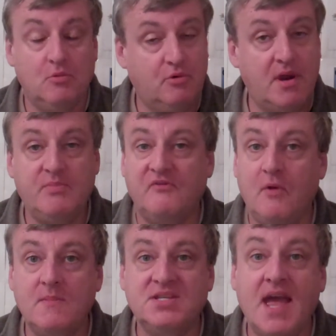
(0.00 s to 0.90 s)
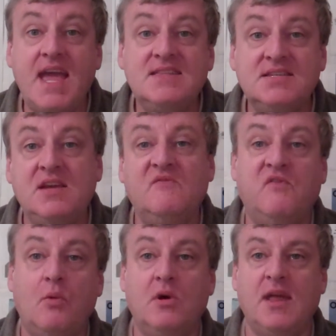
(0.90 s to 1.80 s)
Great performance,
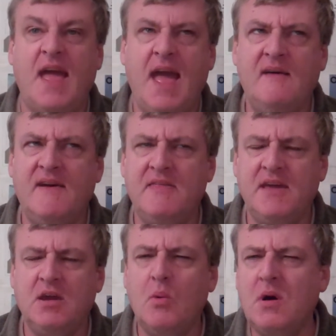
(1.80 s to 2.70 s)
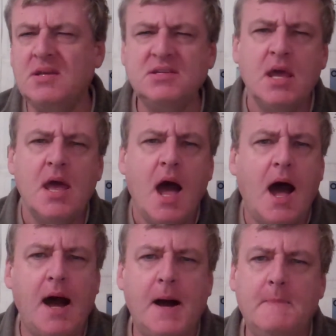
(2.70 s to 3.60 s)
18.4 and a half, I think it was.
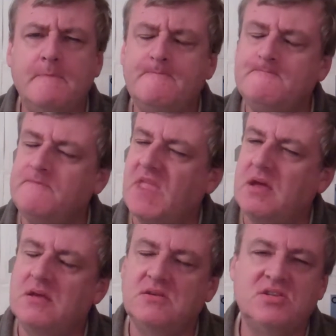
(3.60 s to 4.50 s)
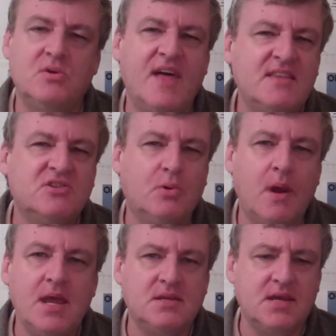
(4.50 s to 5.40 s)
So that's
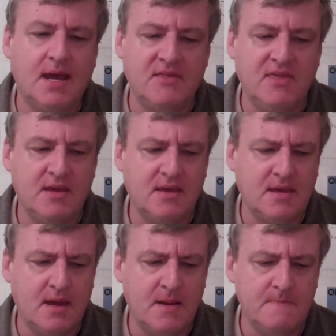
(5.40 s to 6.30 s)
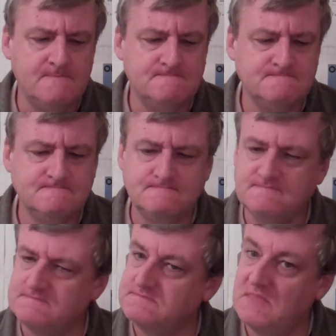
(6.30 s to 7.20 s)
great. I think
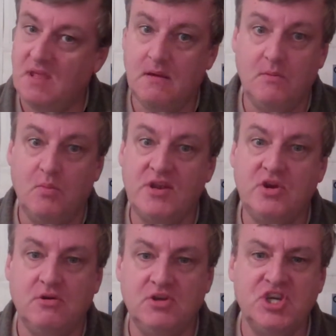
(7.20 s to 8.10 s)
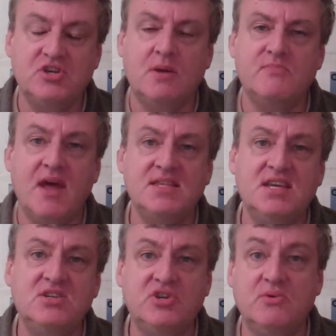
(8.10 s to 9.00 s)
when you she jumped
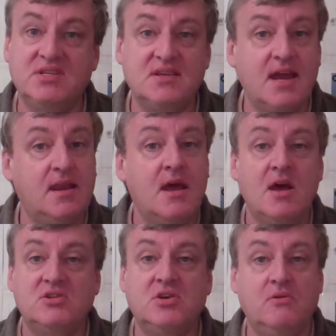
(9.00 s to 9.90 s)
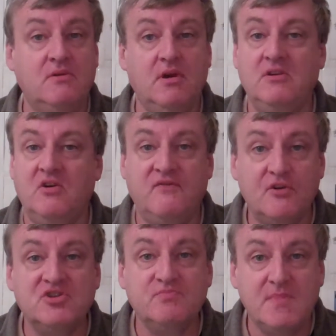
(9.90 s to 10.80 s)
19.2 at state. So your
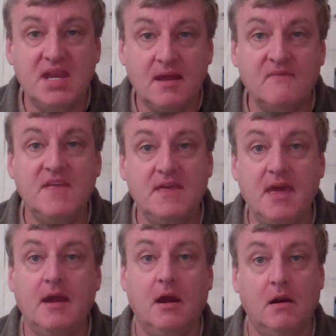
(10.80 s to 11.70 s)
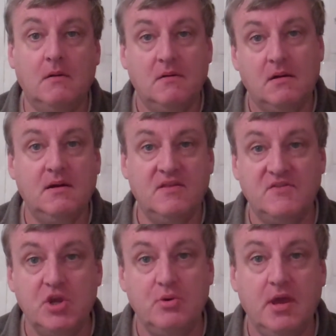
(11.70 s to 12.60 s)
first meet of the year, in the
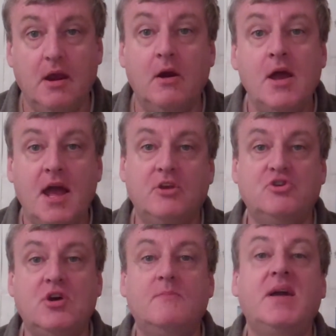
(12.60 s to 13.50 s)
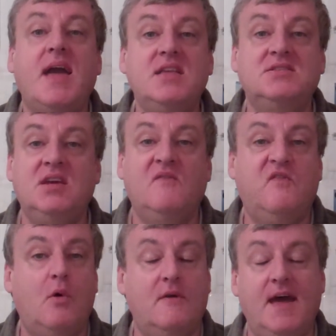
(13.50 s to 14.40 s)
new year, and you're jumping
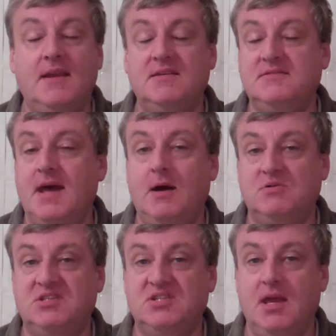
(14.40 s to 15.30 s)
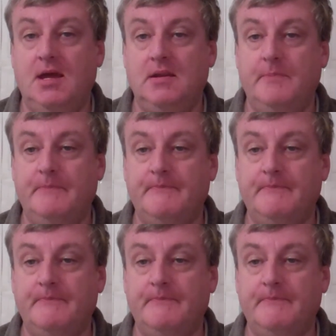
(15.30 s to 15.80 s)
18.4, that is outstanding.